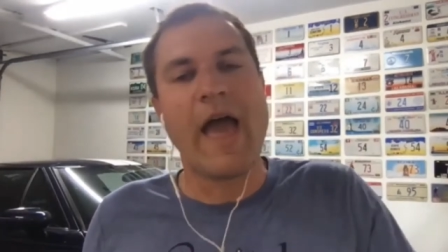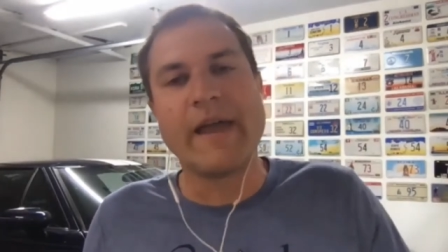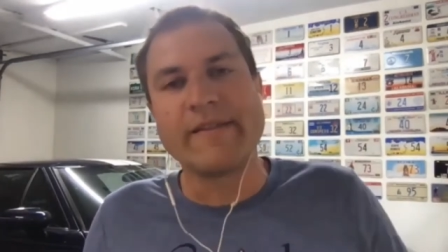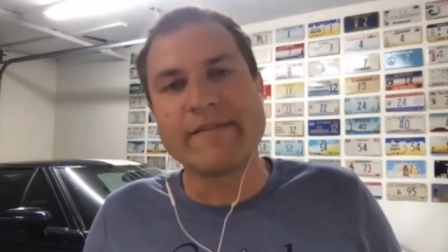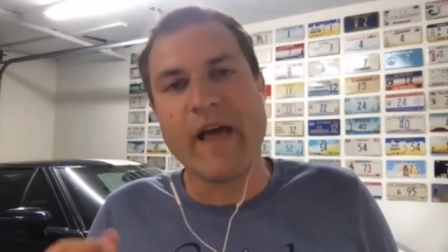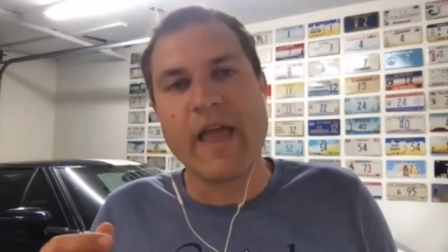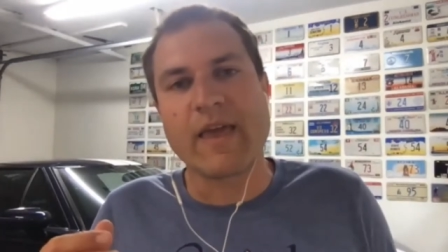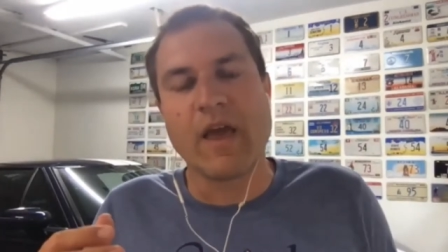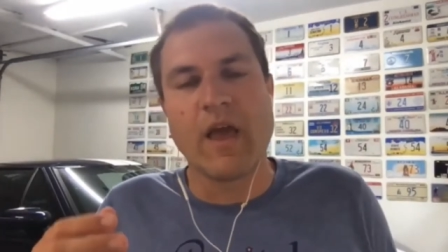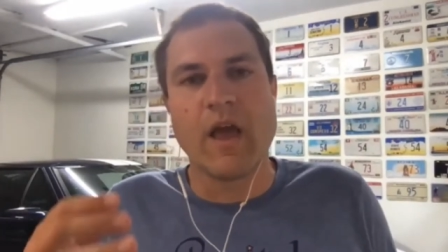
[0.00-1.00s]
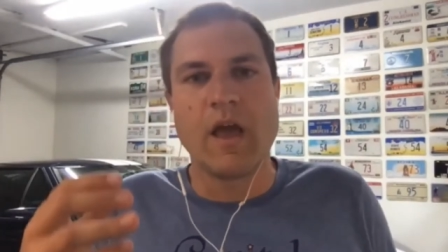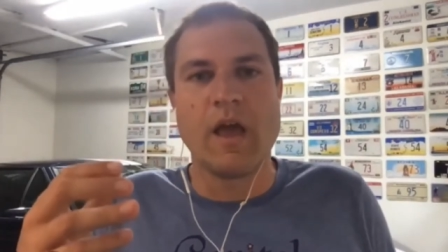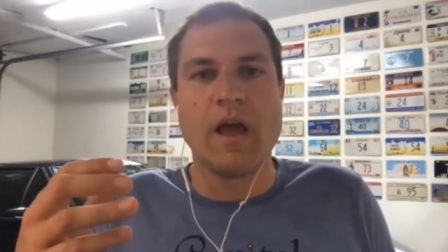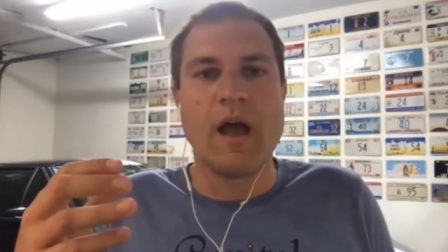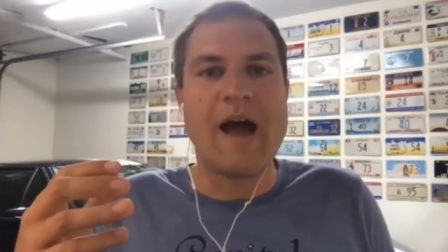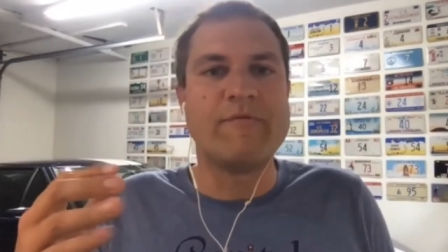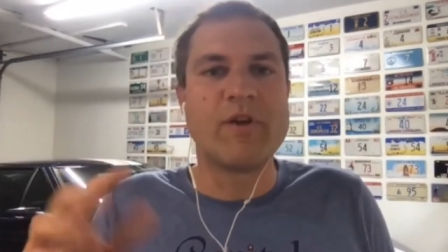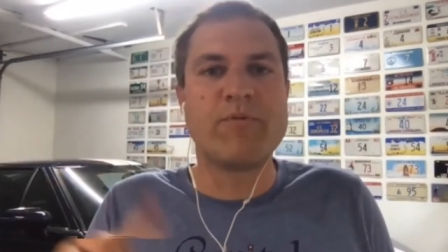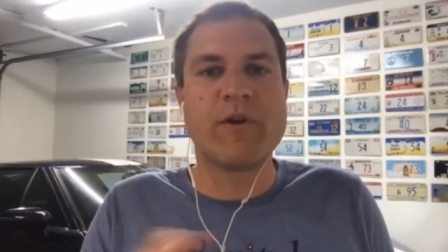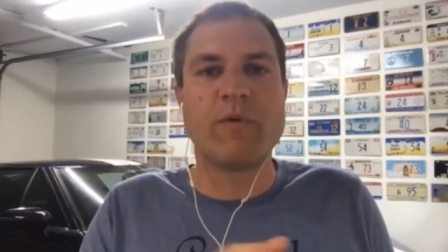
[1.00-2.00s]
And it's like, I've
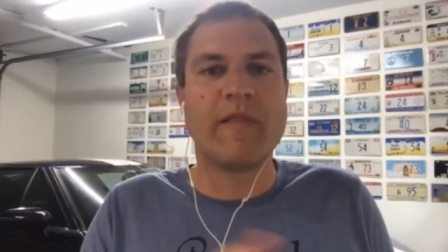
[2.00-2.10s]
done pretty